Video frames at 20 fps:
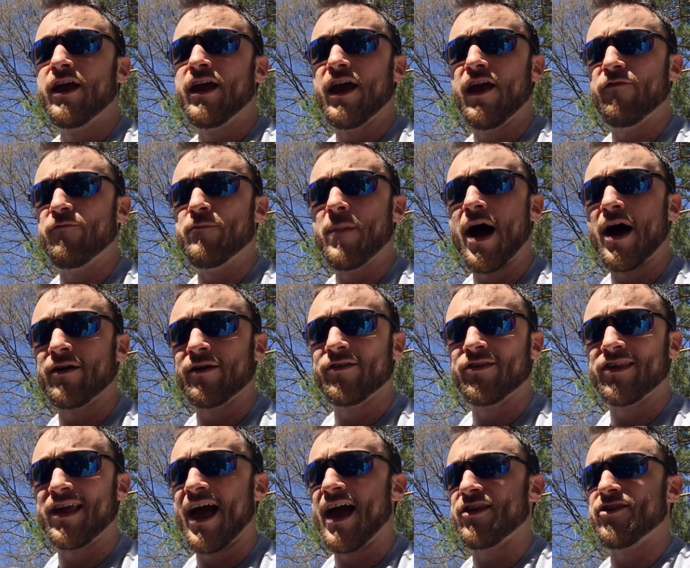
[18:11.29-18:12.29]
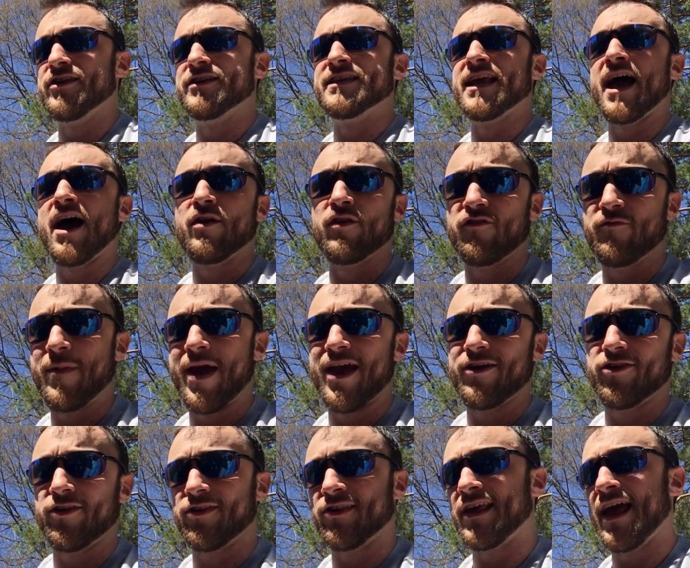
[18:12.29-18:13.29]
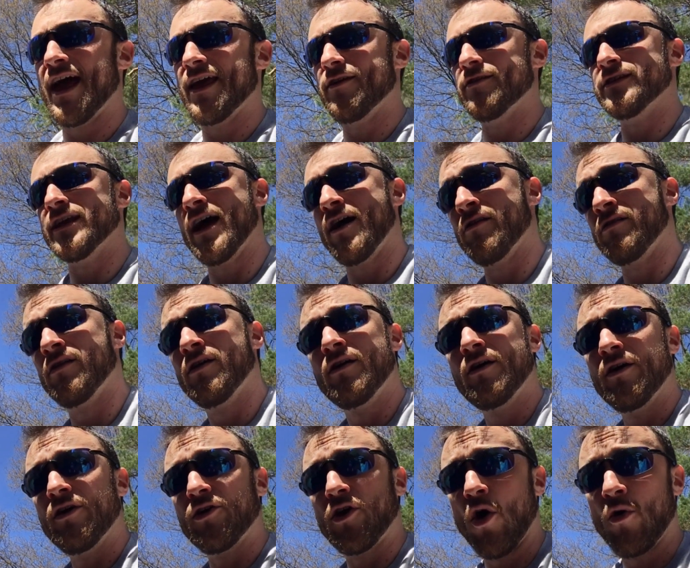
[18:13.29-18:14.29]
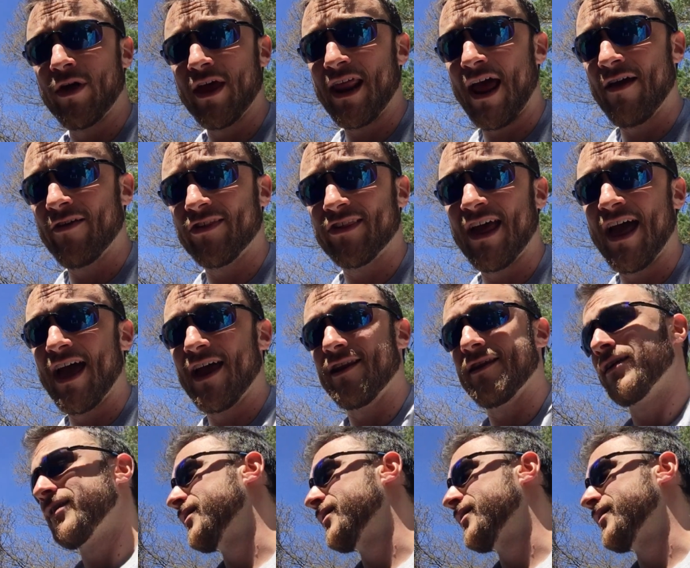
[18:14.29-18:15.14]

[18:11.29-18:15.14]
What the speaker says: If Modern's got you down, if Magic's got you down, go get outside.